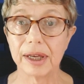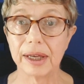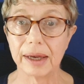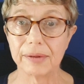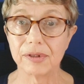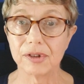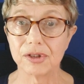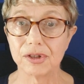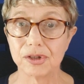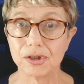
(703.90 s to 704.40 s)
I
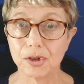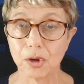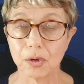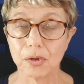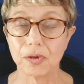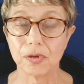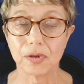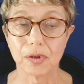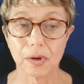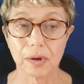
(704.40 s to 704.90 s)
ever
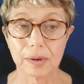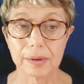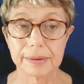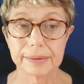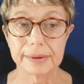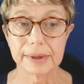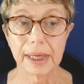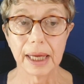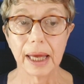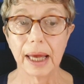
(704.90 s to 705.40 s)
stood for.
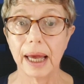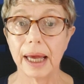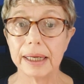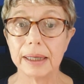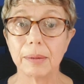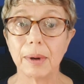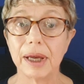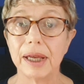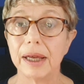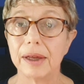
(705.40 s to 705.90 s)

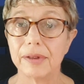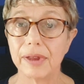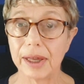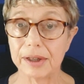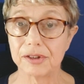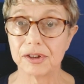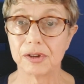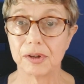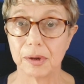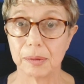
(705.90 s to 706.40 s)
Anyway,
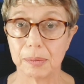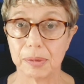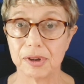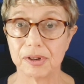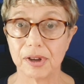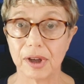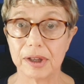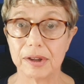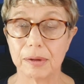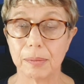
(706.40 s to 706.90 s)
that's
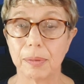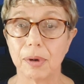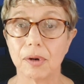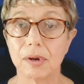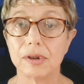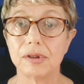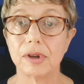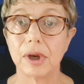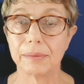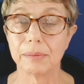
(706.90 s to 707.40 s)
beside the
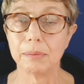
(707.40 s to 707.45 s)
point.